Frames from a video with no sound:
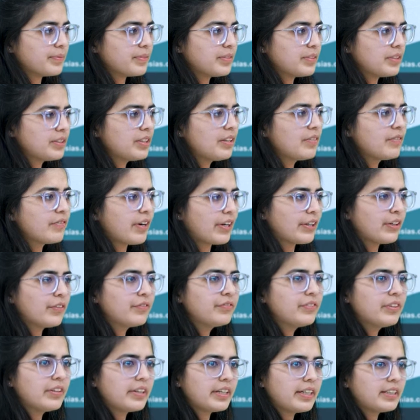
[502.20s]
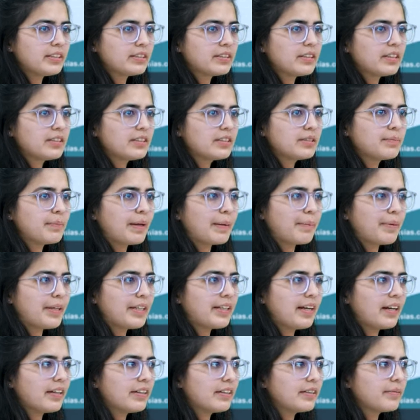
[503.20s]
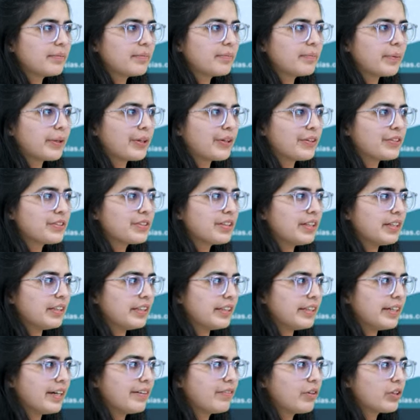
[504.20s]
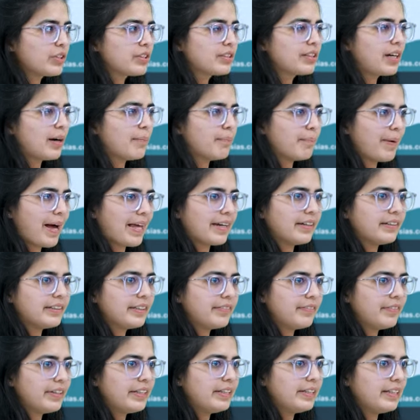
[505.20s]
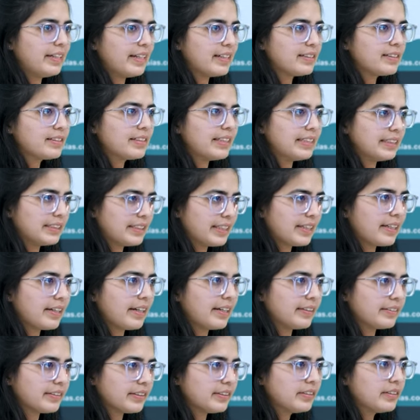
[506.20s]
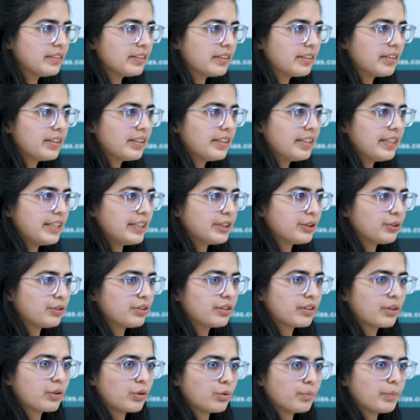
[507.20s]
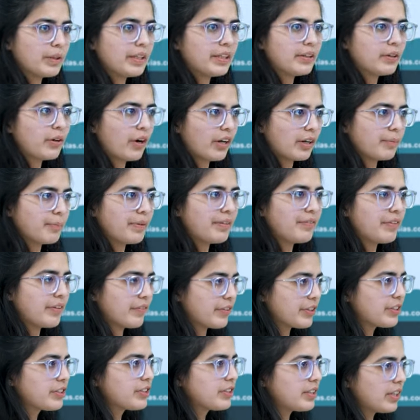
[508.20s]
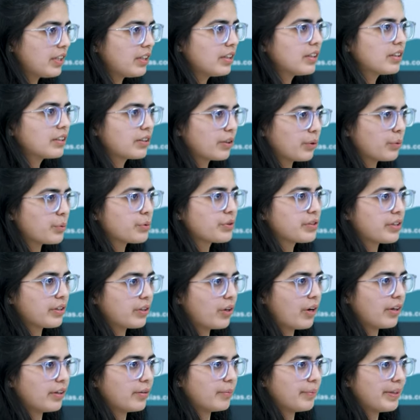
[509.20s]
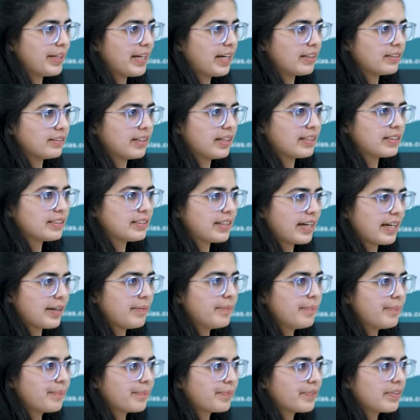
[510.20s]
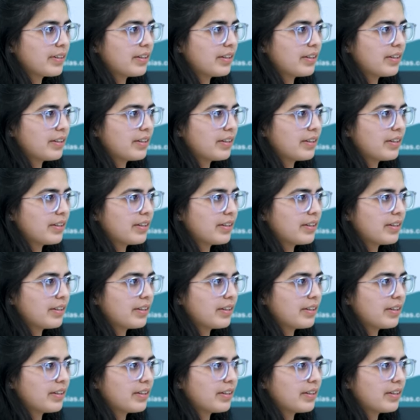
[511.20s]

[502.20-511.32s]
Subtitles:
Sir, one of the reasons may be that because India was comparatively less integrated into the global economy, we were still a closed economy at that time.